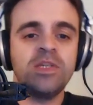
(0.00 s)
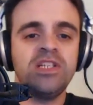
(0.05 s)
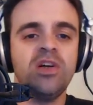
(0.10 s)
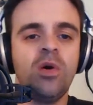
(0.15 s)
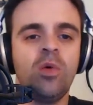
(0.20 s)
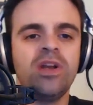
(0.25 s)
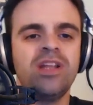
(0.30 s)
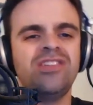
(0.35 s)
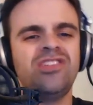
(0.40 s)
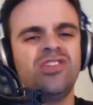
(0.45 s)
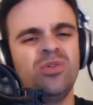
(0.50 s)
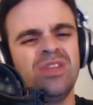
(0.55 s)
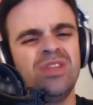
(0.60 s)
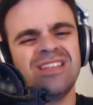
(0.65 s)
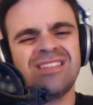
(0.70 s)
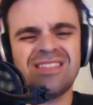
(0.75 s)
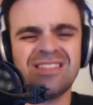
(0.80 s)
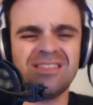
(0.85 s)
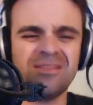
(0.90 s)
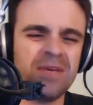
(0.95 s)
don't want to do
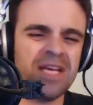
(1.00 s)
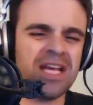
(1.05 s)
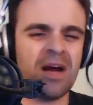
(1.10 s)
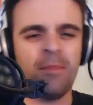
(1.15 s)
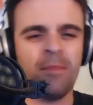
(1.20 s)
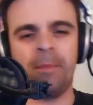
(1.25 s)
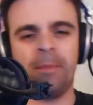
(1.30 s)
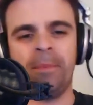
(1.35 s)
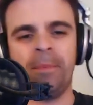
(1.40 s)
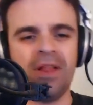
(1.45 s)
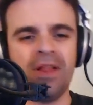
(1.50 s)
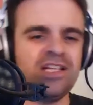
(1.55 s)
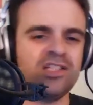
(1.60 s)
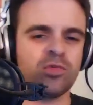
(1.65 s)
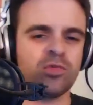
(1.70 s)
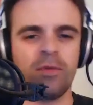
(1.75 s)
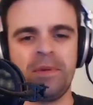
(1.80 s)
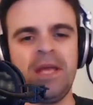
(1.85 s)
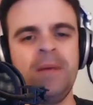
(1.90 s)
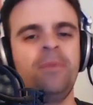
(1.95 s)
this become a place
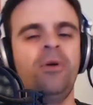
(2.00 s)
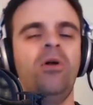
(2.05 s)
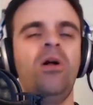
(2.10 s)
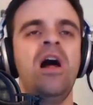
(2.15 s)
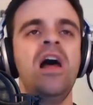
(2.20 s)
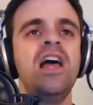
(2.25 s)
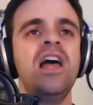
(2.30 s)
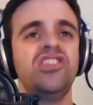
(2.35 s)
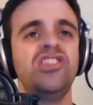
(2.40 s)
where people